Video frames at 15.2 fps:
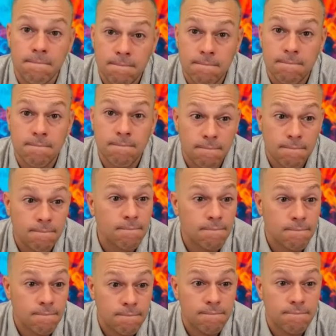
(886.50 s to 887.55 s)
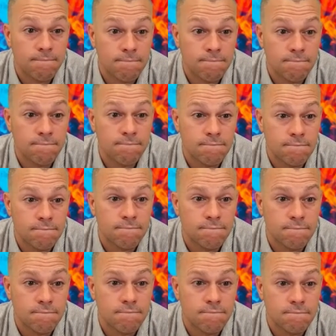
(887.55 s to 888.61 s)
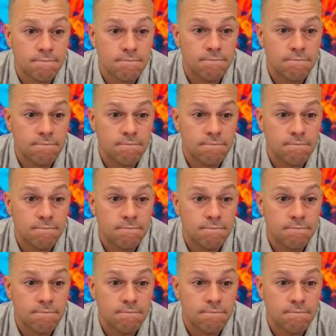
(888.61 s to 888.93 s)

(not speaking)